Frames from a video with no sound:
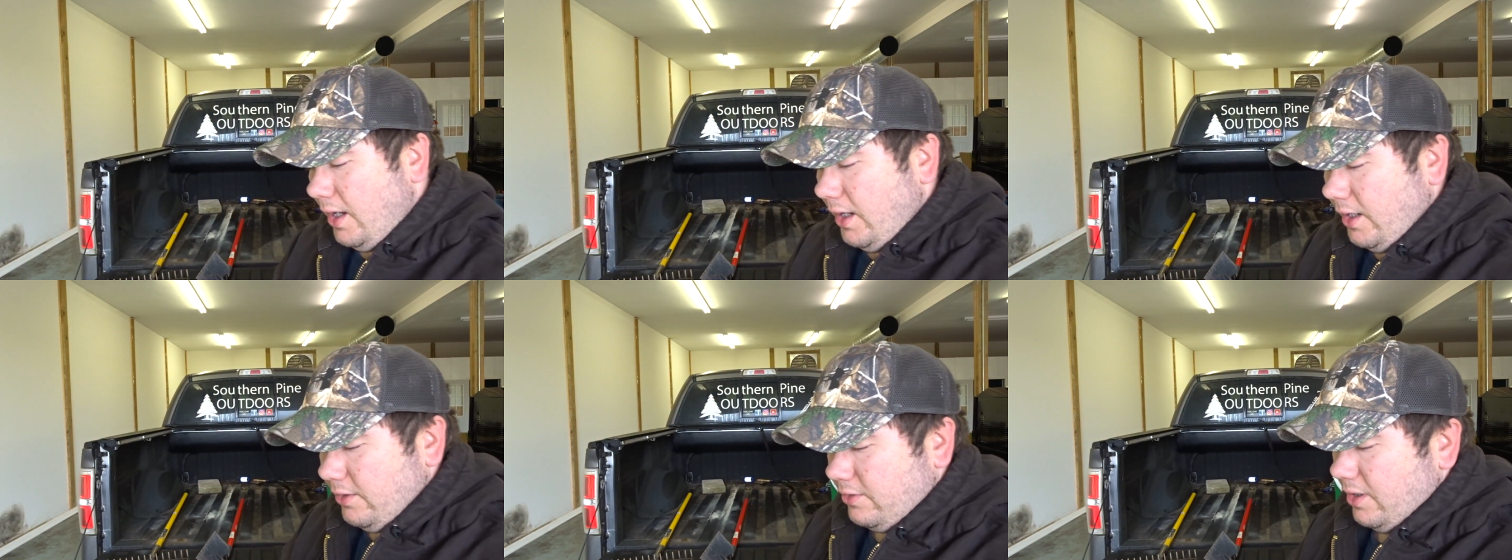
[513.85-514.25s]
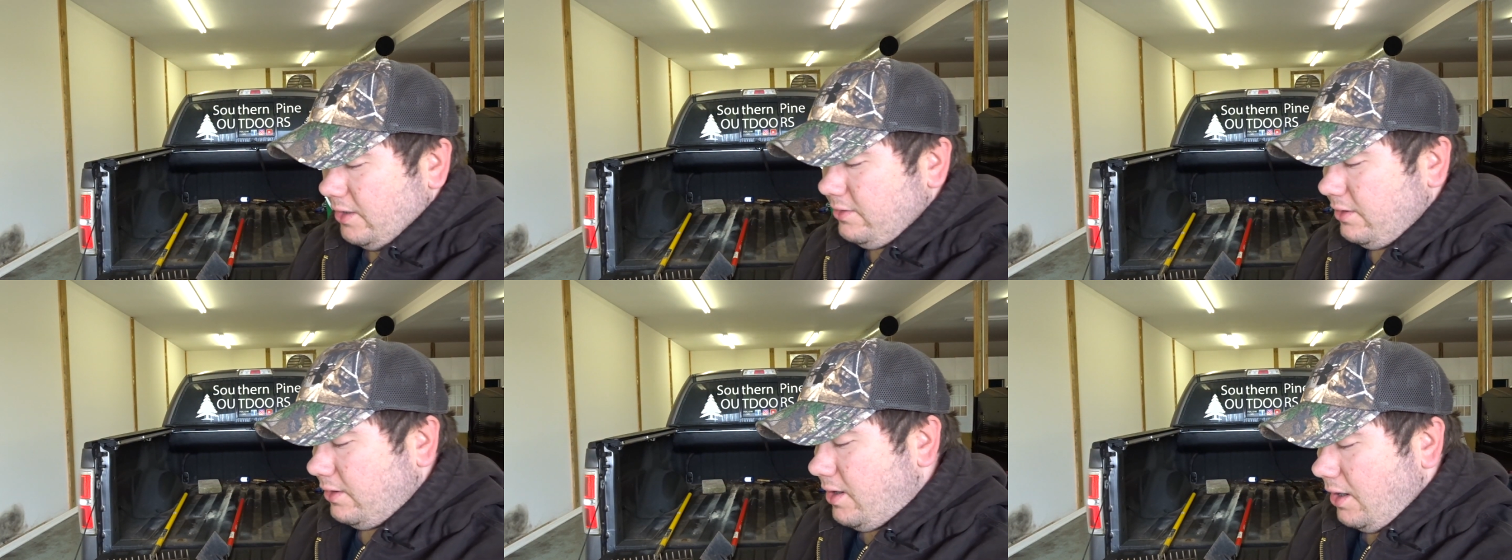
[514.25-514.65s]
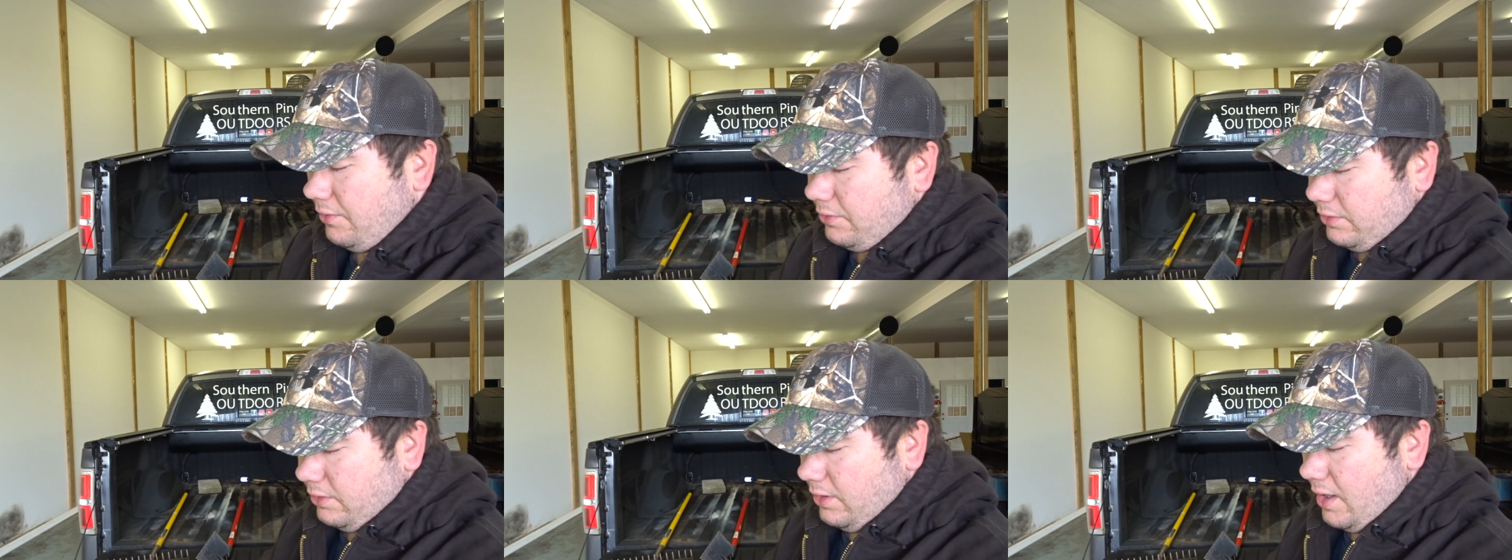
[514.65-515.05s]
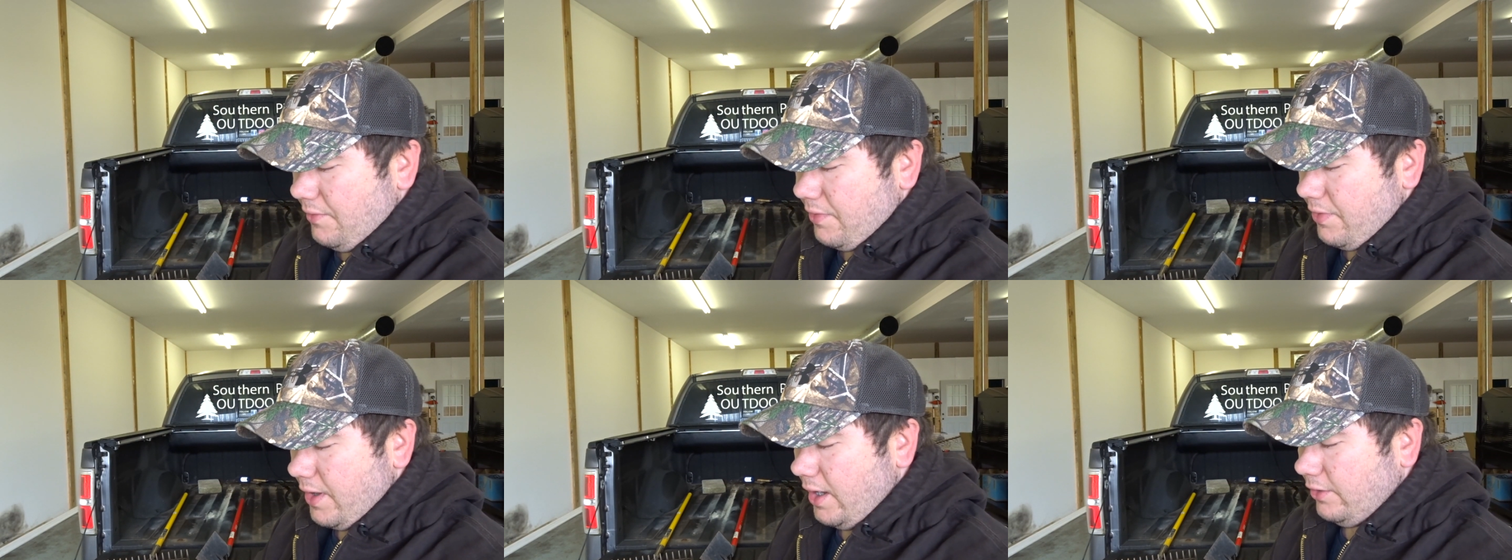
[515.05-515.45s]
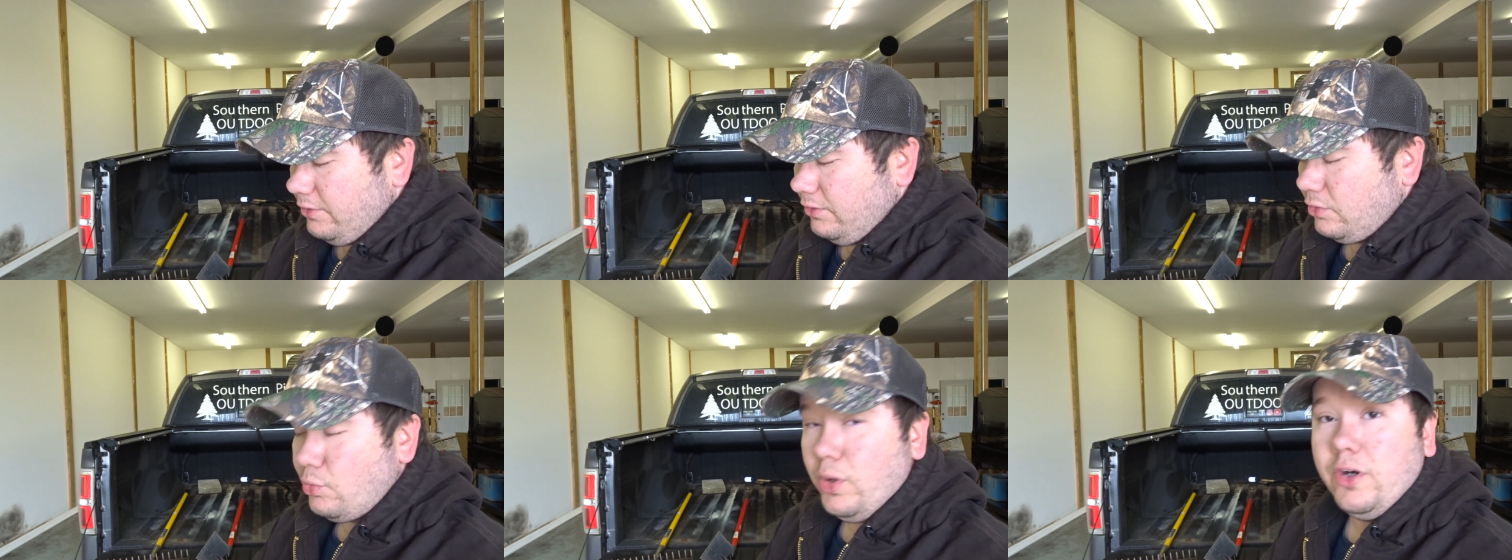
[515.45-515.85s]
It says it covers
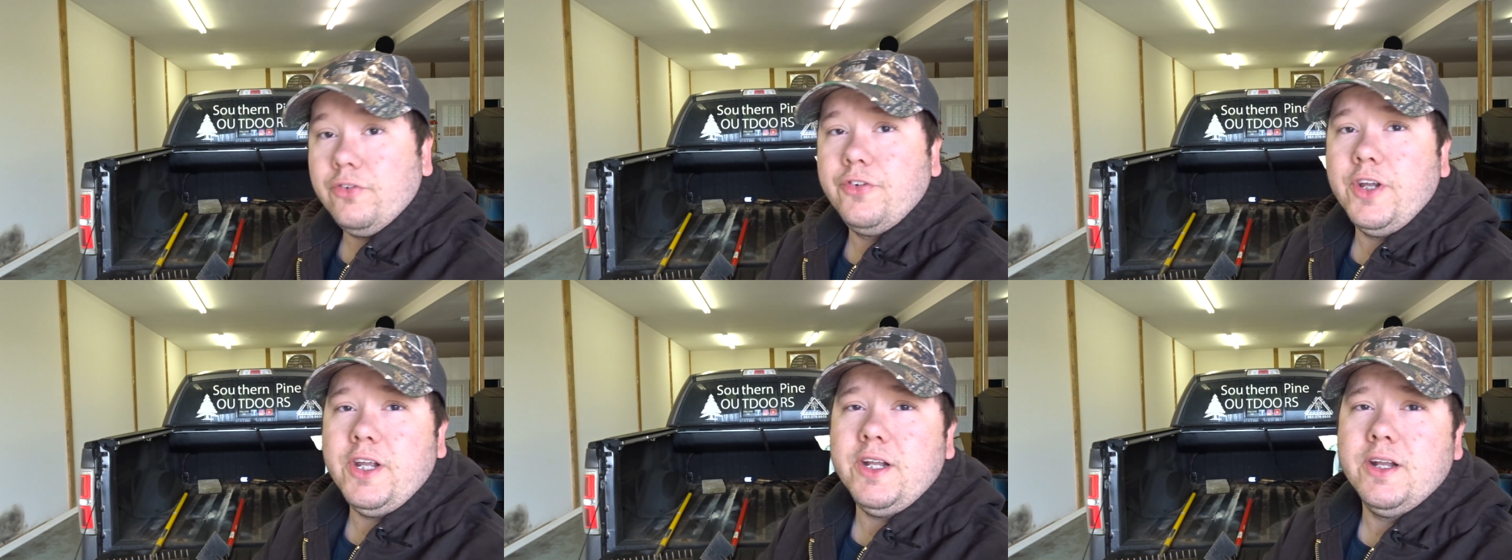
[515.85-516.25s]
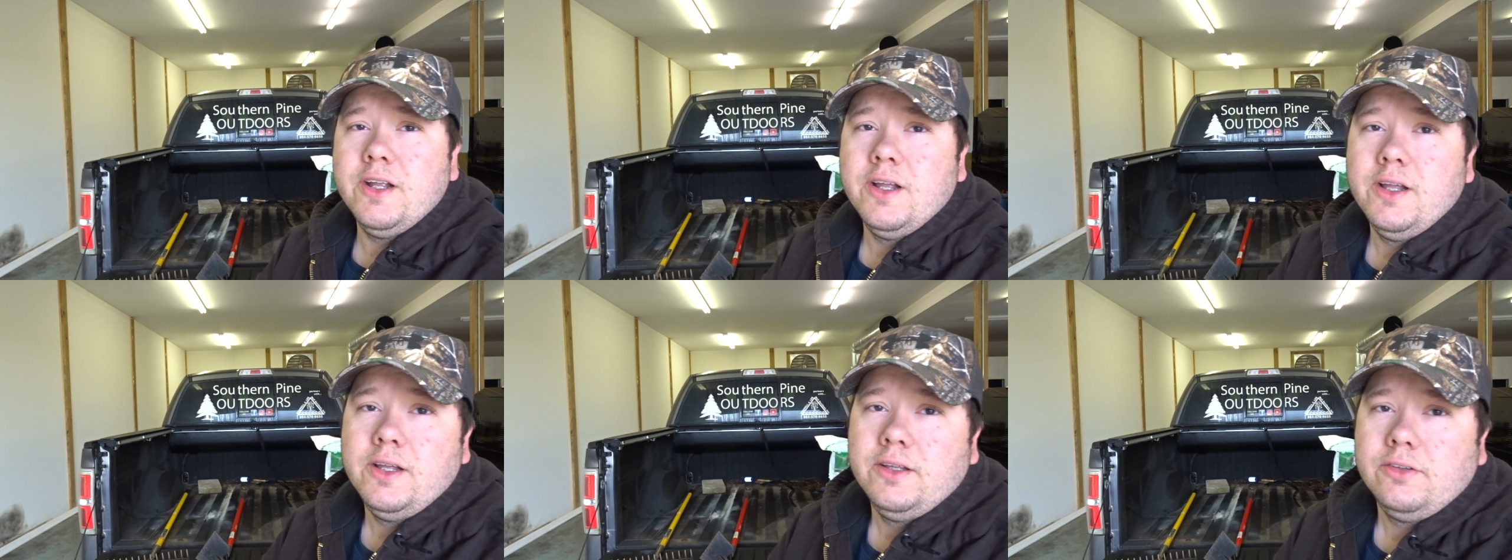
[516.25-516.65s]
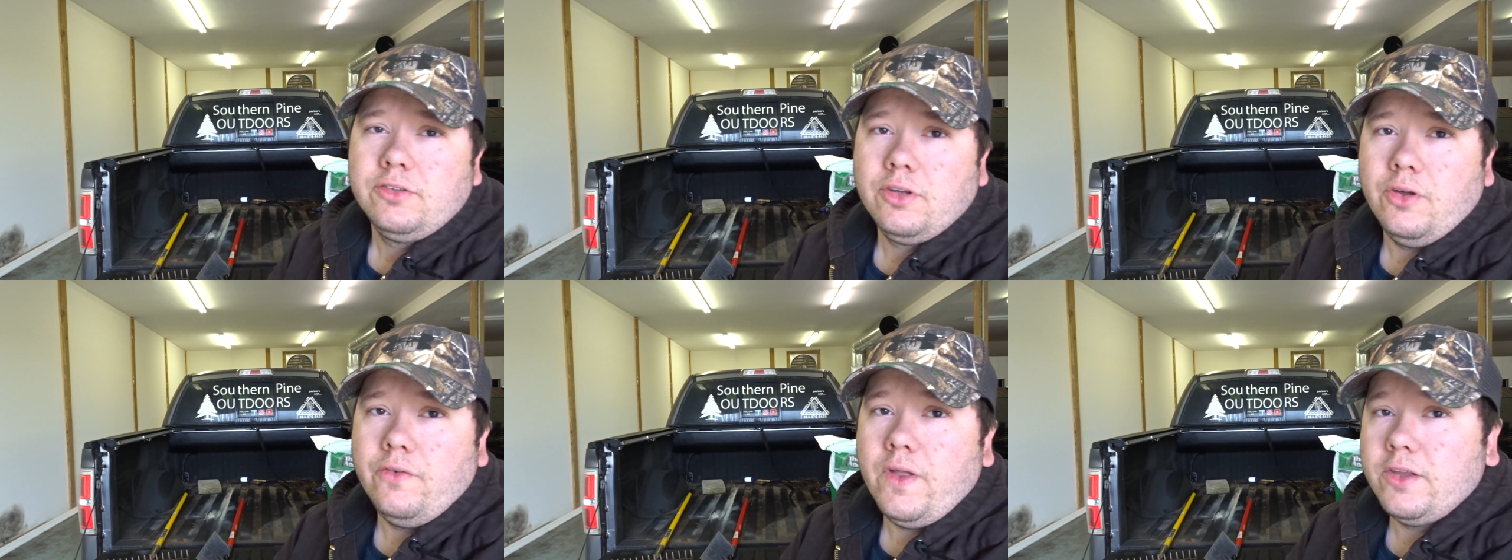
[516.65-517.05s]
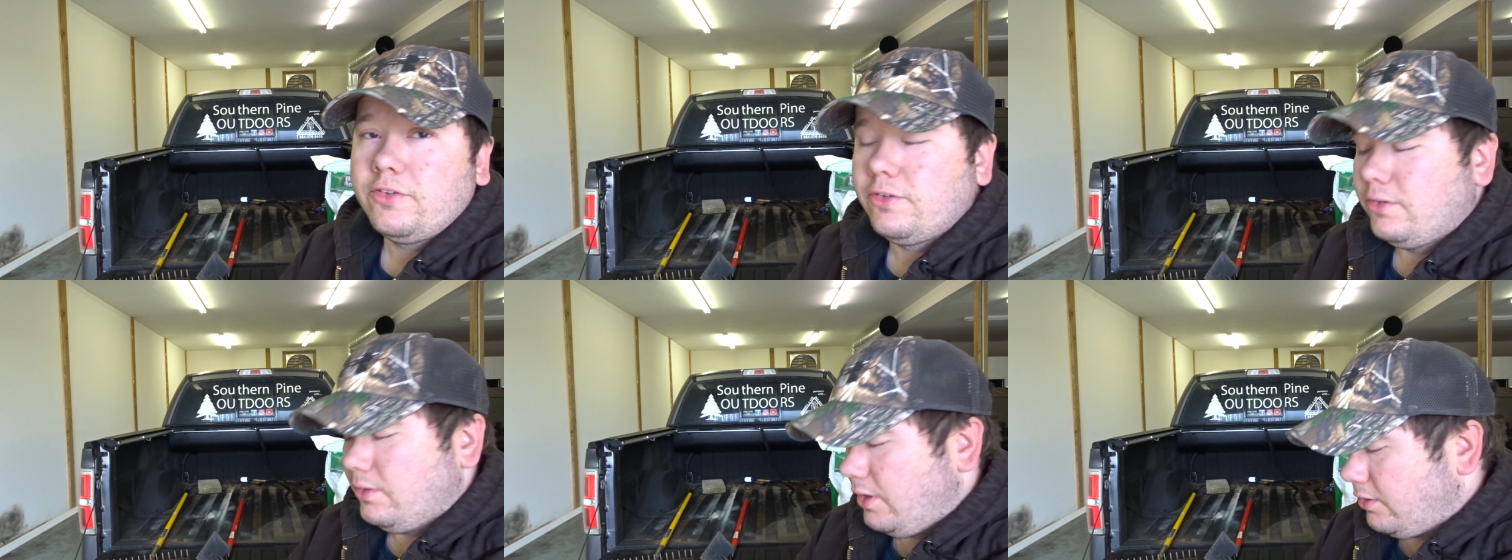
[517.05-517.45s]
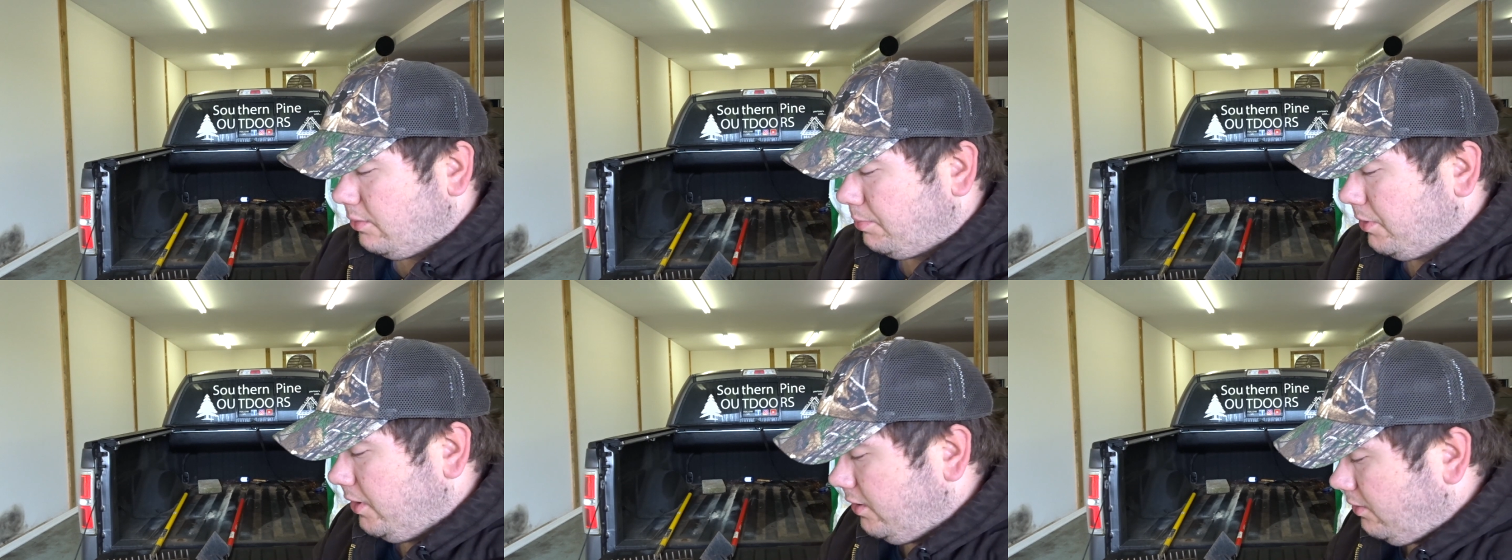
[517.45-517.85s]
11,000 square feet. So that's a
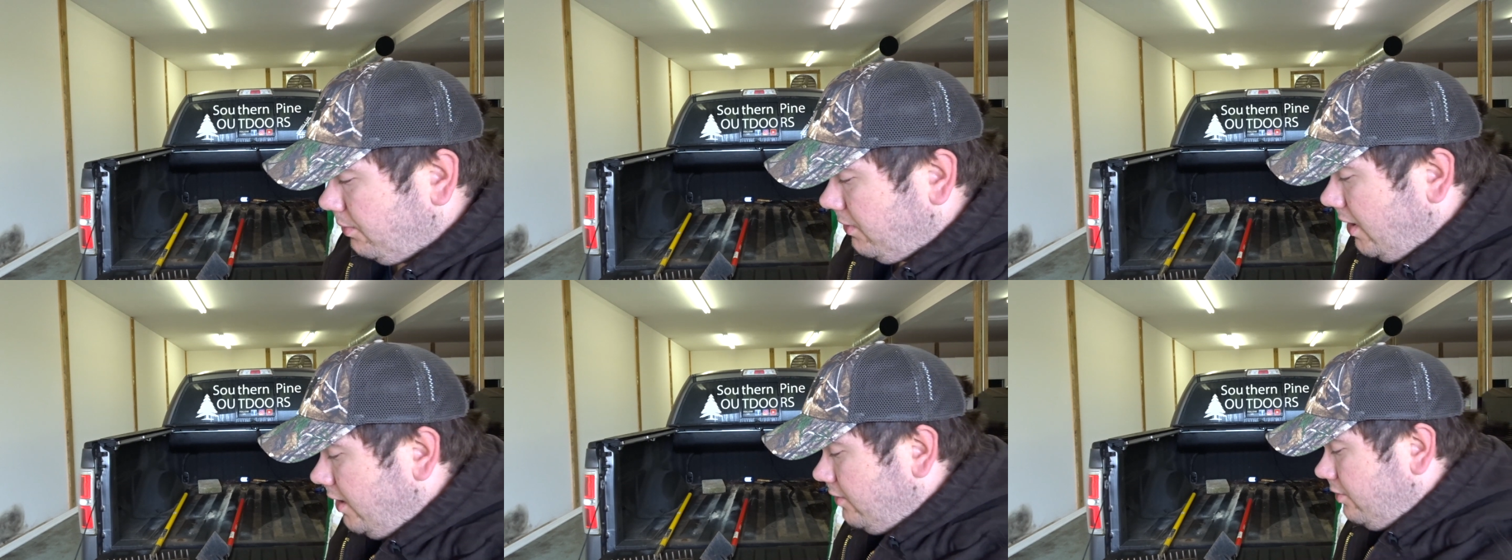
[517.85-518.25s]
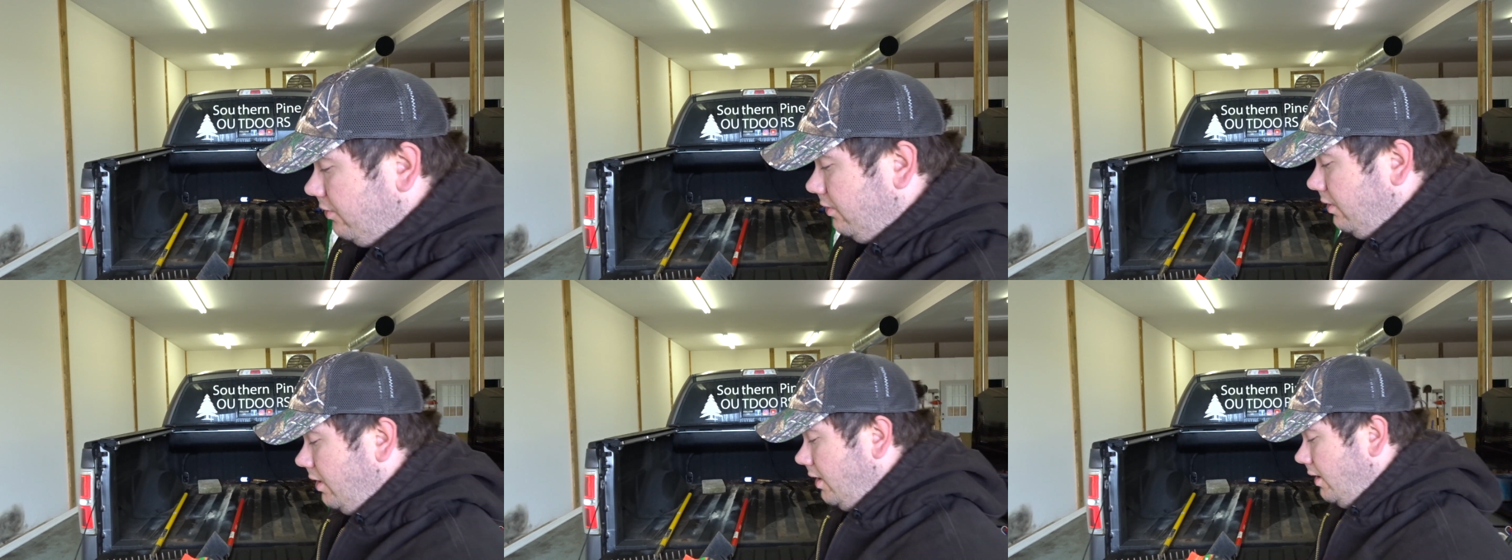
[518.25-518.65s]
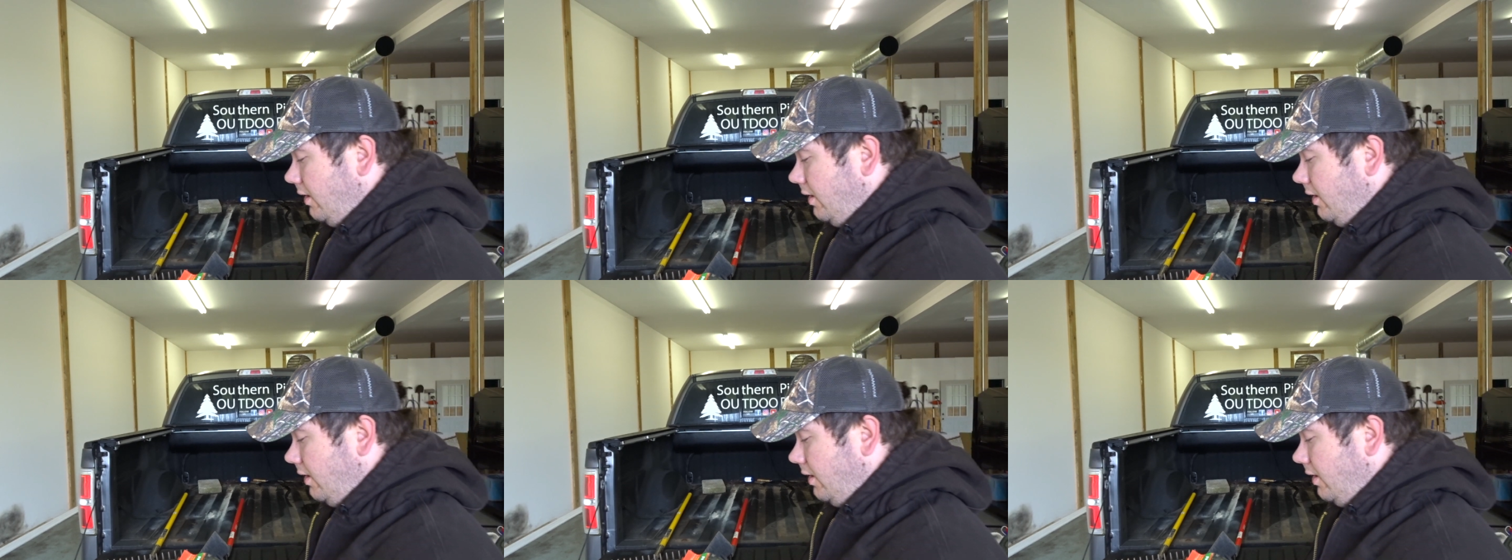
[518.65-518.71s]
pretty substantial